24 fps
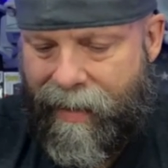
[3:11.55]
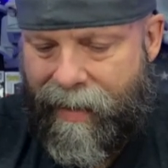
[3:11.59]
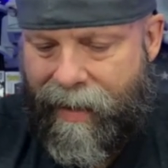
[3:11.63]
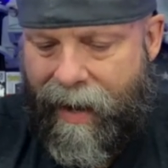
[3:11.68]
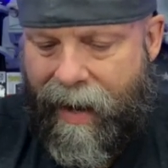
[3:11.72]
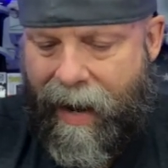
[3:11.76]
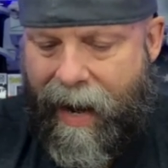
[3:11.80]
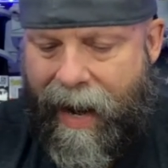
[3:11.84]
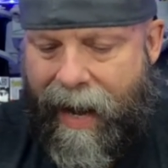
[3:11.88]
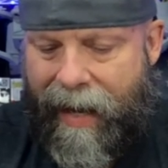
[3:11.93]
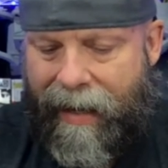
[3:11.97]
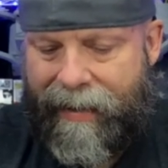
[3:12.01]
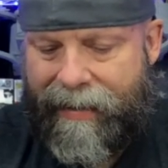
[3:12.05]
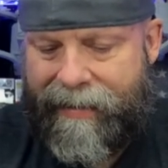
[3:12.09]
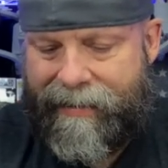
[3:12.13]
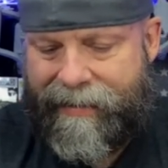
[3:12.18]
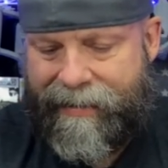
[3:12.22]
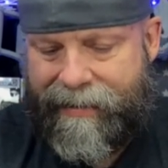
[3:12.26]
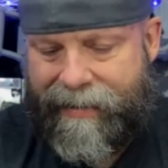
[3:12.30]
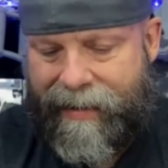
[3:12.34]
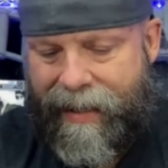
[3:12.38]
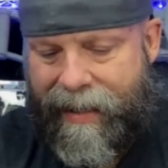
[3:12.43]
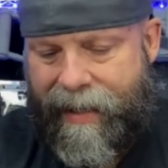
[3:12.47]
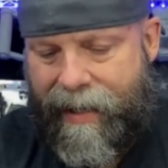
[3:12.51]
All right, let's
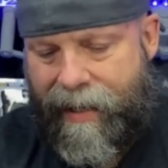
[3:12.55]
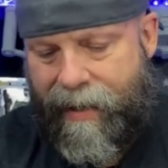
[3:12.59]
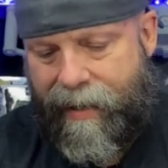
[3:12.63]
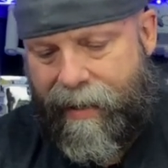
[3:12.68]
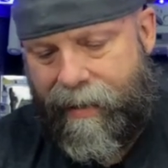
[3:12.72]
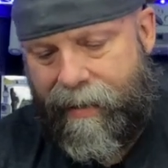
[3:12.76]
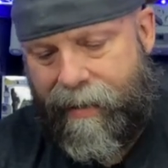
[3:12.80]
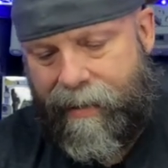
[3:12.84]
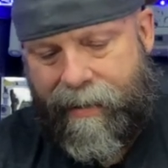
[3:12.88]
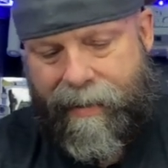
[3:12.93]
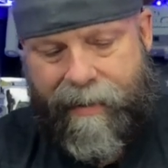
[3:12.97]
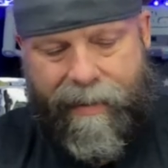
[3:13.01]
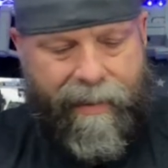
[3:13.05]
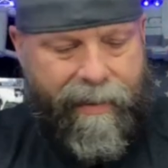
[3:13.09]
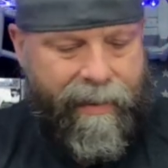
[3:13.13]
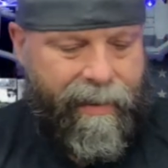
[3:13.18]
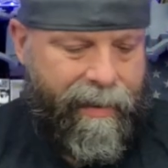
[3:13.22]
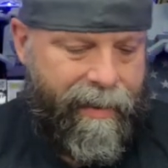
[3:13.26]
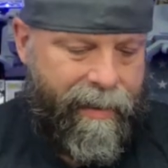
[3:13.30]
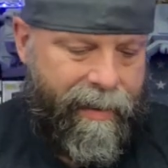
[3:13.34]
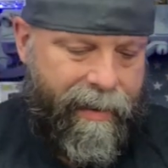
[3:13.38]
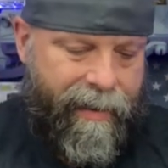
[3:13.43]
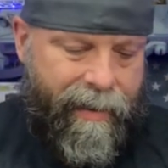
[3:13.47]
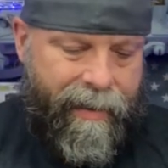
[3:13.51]
see here.
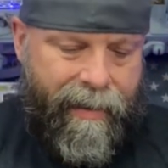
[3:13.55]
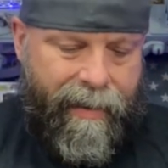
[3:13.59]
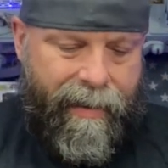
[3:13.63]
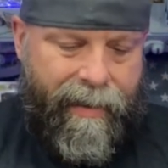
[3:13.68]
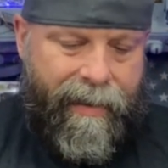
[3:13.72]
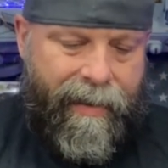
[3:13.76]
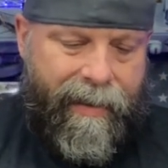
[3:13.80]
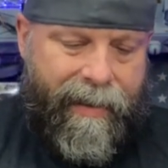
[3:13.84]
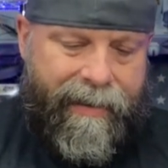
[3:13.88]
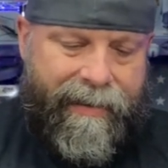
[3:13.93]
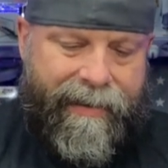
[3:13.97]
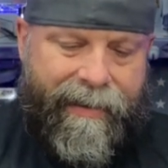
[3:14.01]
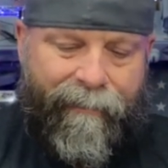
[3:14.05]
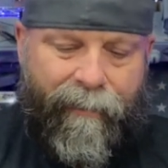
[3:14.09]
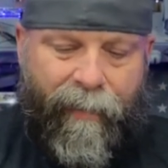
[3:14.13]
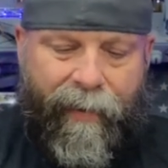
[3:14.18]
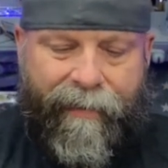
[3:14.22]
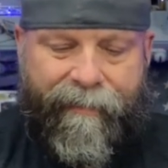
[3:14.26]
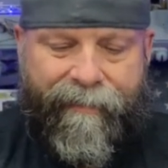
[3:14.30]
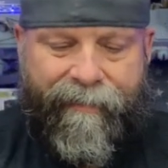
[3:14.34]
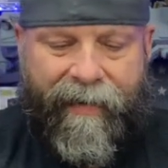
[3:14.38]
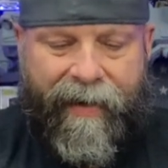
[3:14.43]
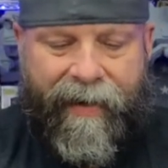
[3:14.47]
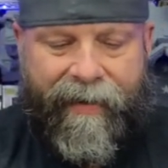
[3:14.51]
See if
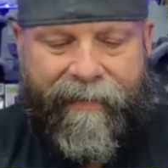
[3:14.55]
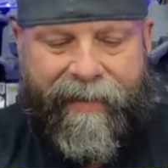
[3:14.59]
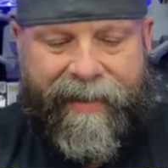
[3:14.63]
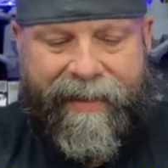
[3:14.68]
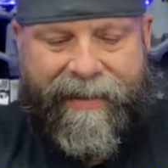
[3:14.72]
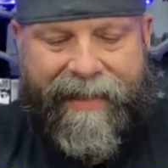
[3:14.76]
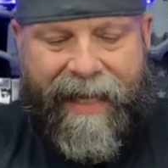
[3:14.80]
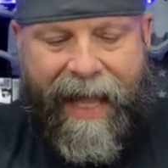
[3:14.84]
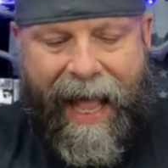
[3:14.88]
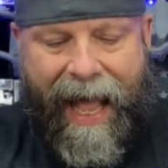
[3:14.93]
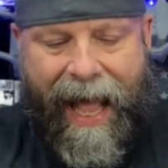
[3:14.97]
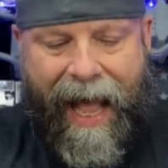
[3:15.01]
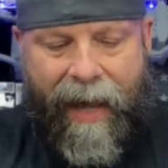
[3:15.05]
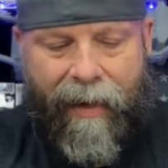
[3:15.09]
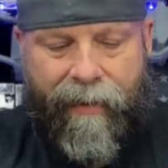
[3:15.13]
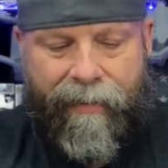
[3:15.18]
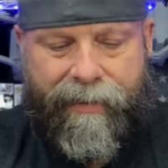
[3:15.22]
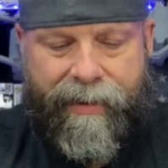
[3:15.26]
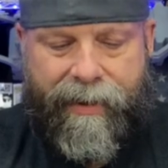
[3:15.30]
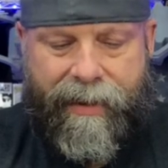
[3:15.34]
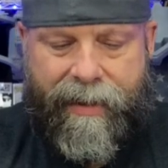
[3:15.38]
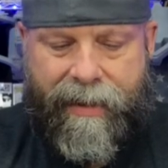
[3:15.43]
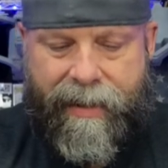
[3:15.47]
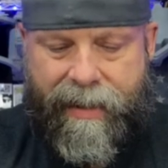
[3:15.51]
we can figure this out.